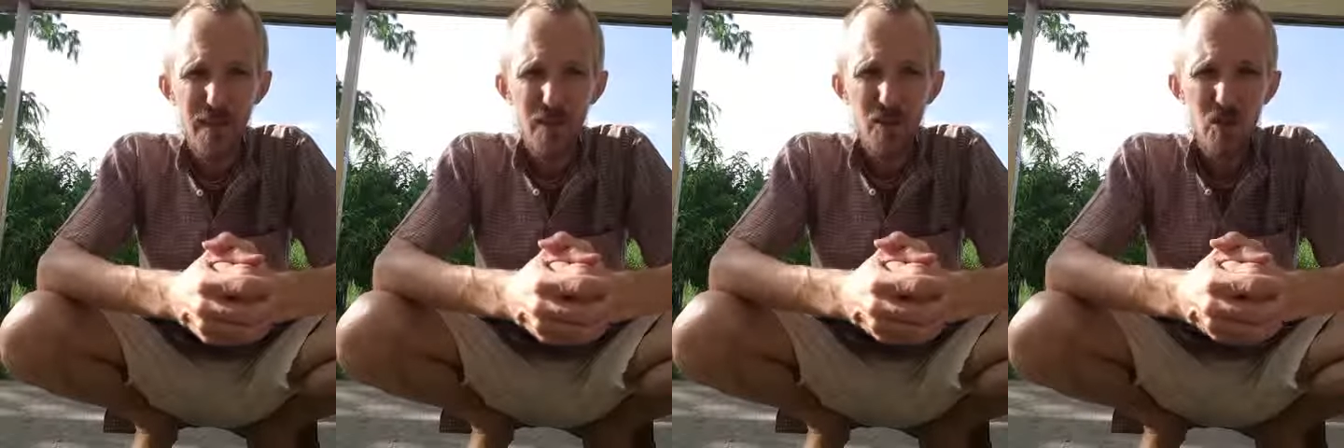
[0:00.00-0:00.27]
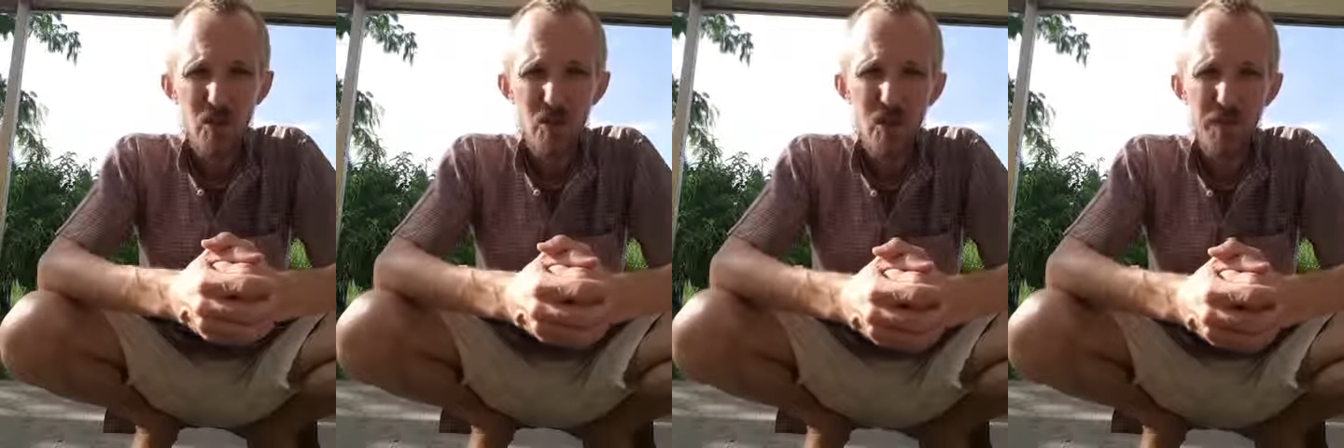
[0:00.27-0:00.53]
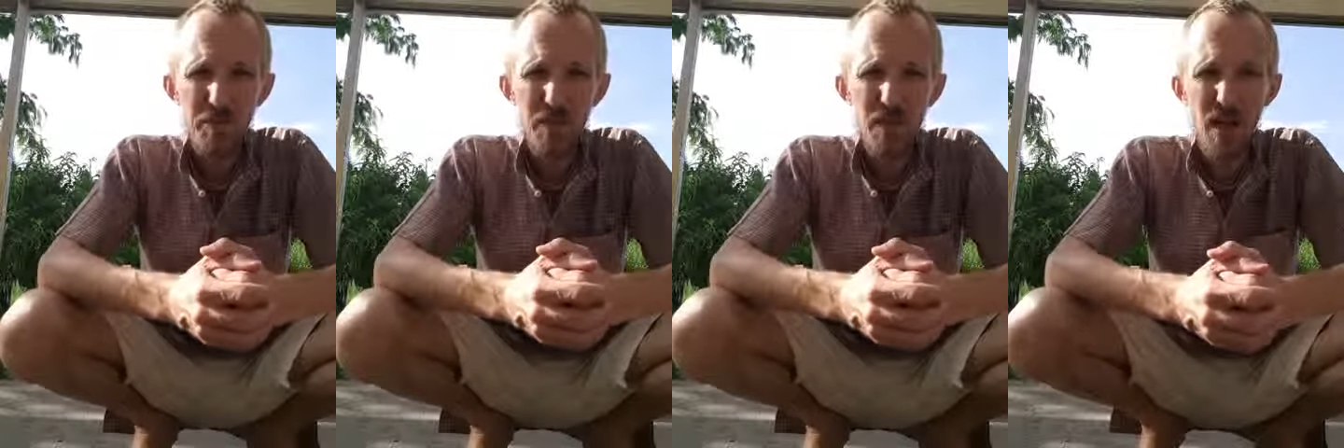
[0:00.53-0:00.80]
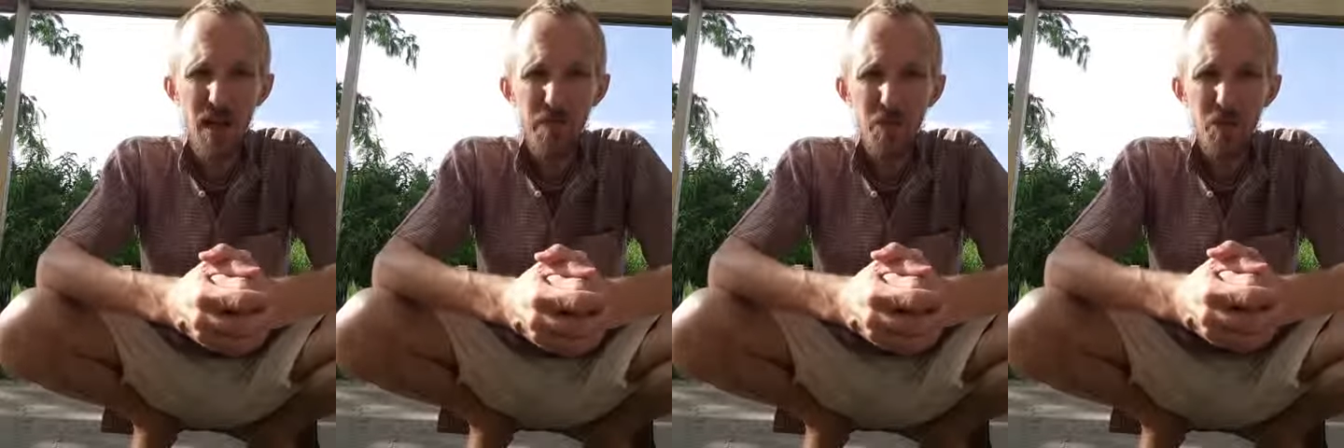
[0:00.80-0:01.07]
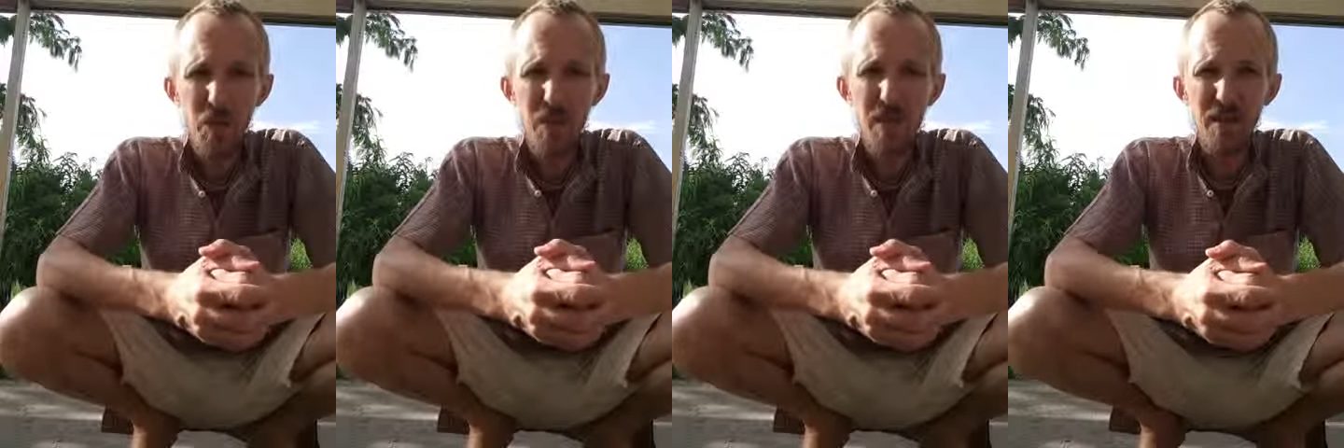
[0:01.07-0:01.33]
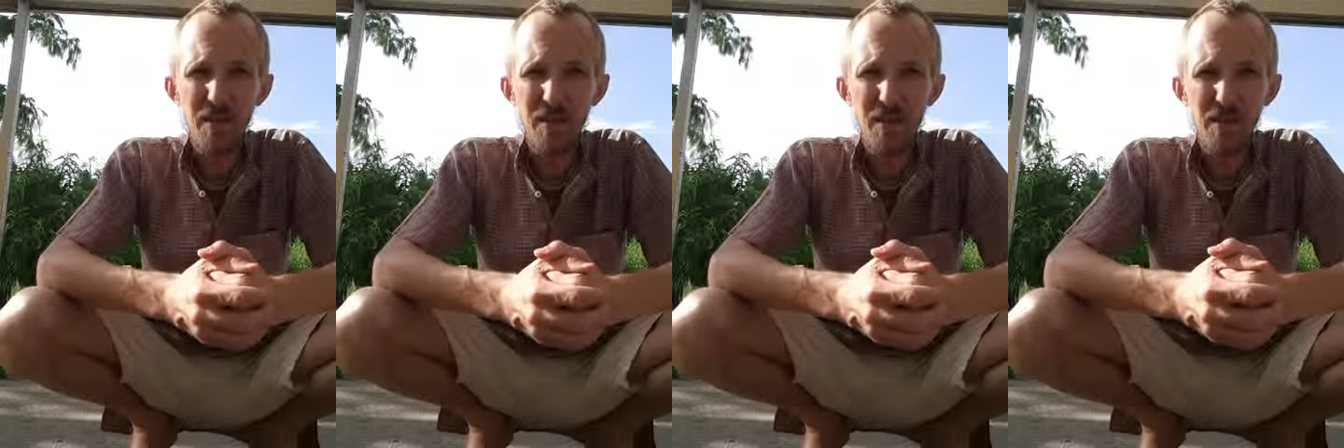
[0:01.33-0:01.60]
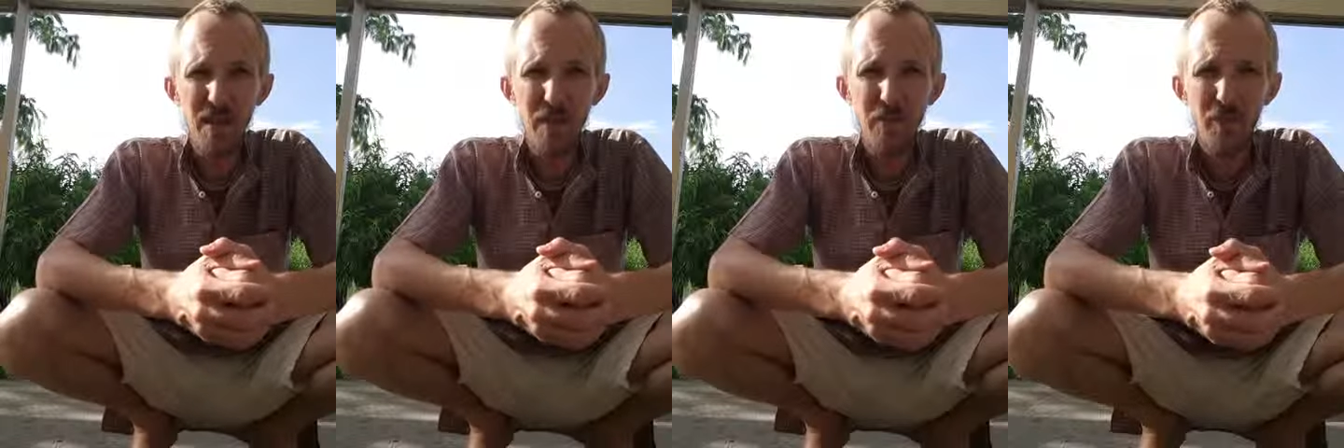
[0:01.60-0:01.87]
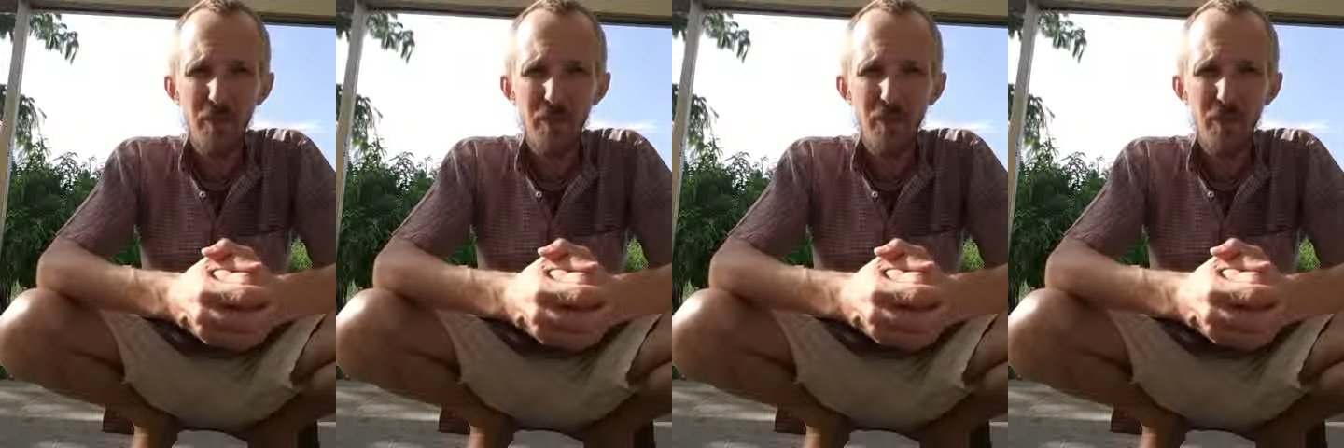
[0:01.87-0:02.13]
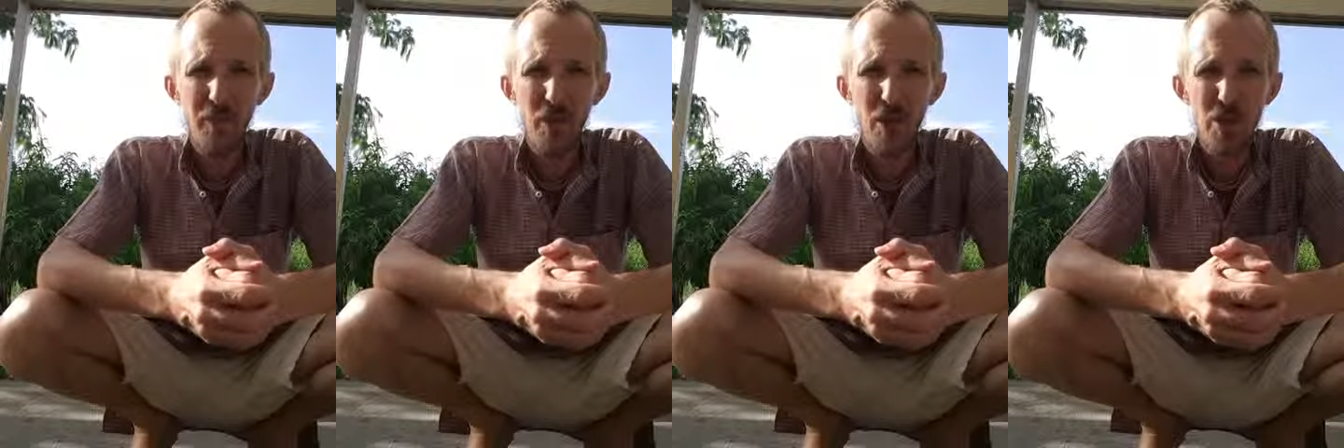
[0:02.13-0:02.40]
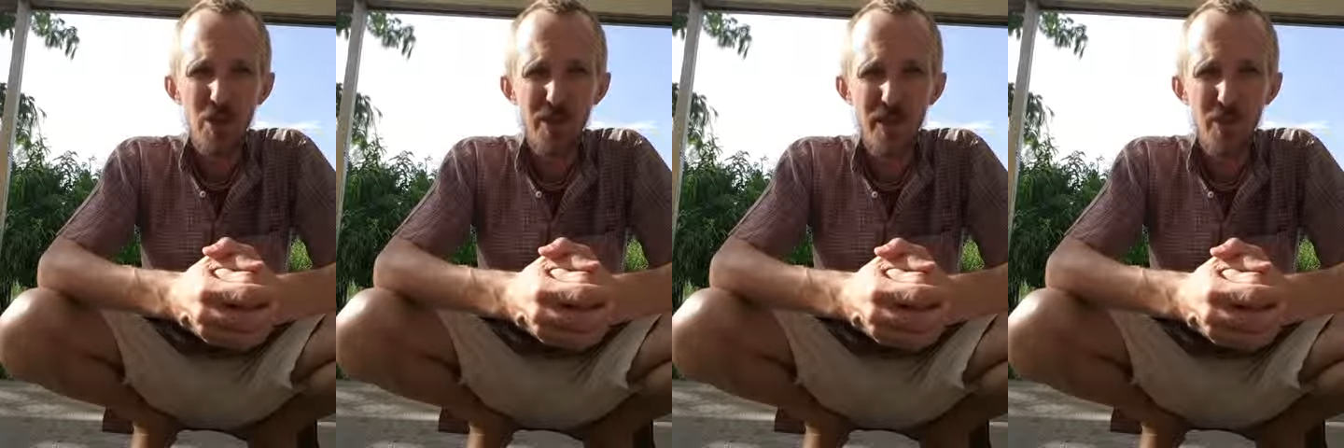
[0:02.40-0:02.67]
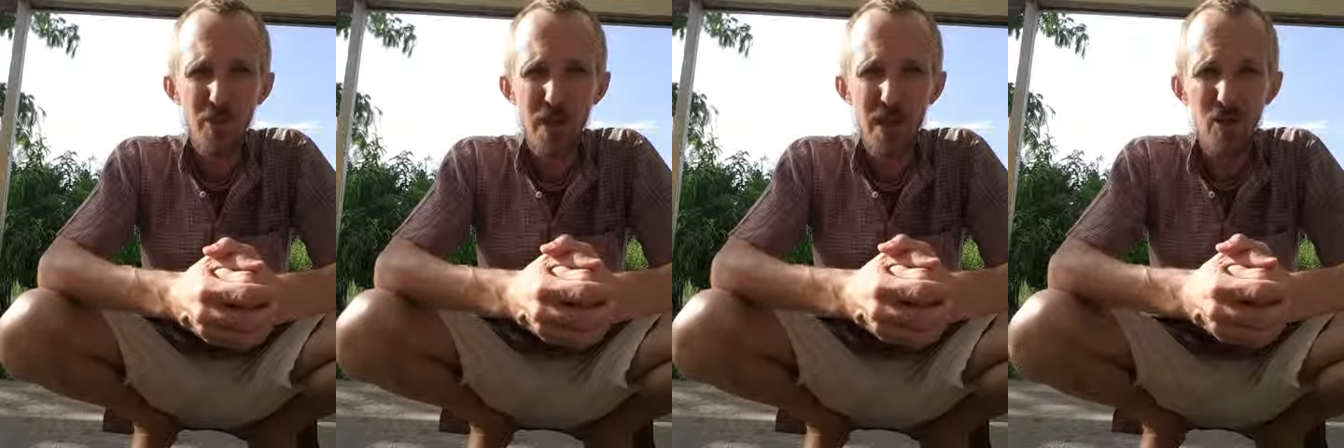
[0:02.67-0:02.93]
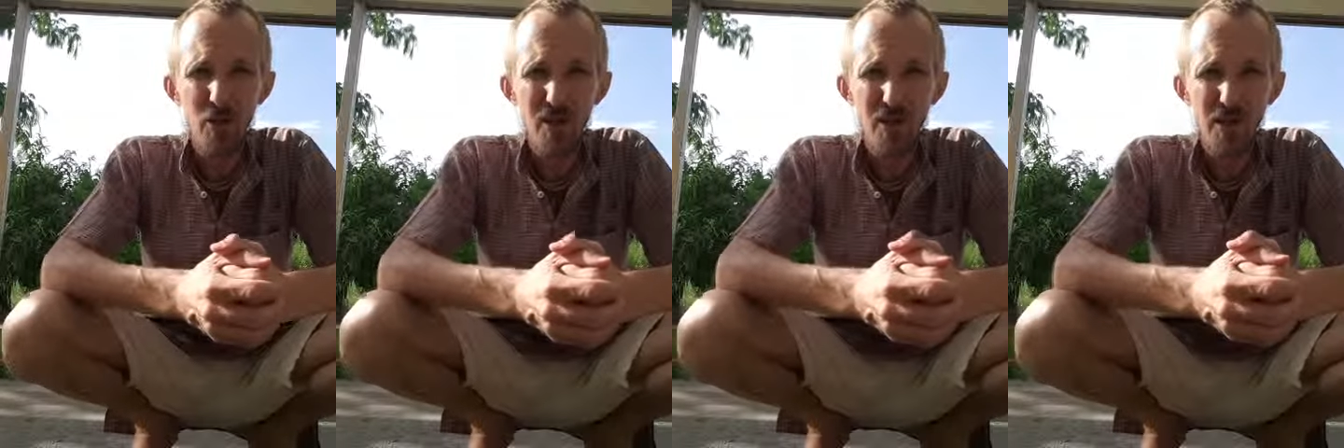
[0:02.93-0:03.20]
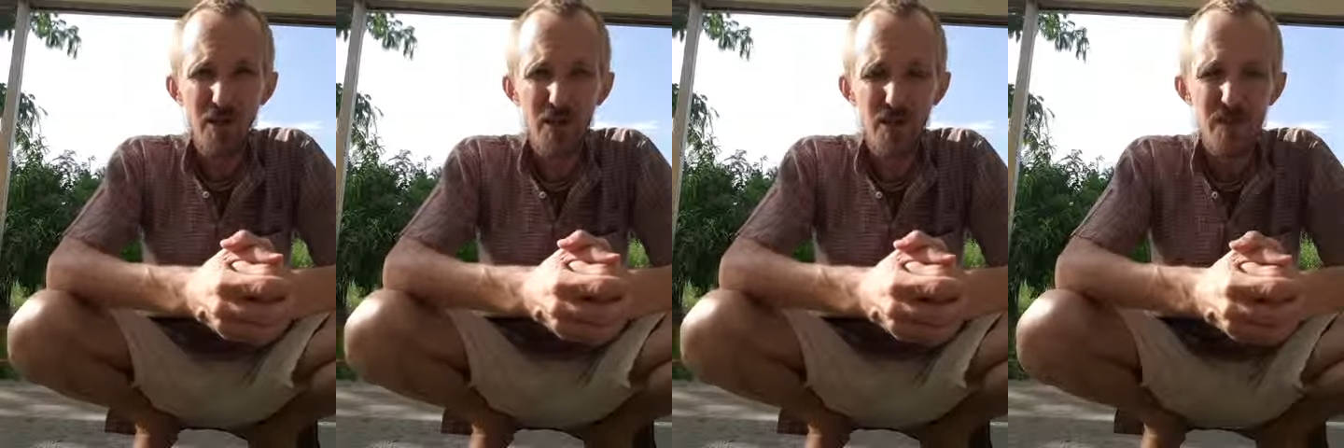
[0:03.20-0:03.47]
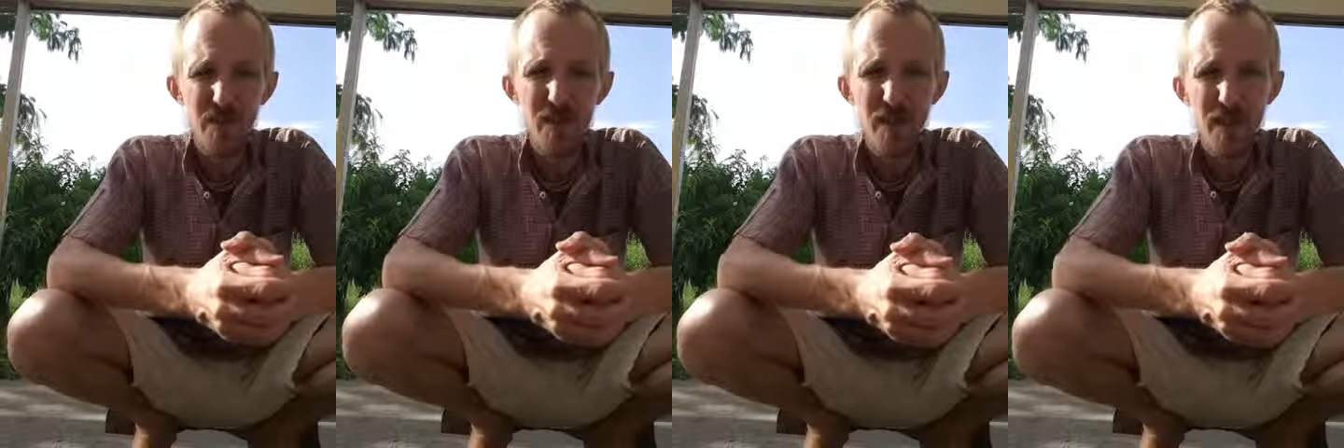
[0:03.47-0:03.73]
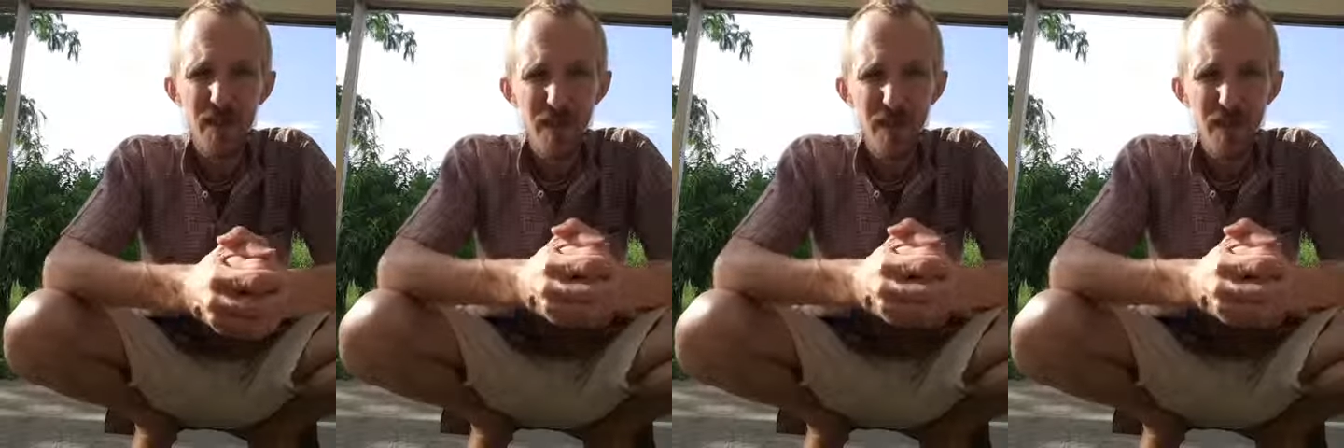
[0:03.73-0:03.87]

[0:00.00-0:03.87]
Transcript: So sometimes when some impressions are really resistant,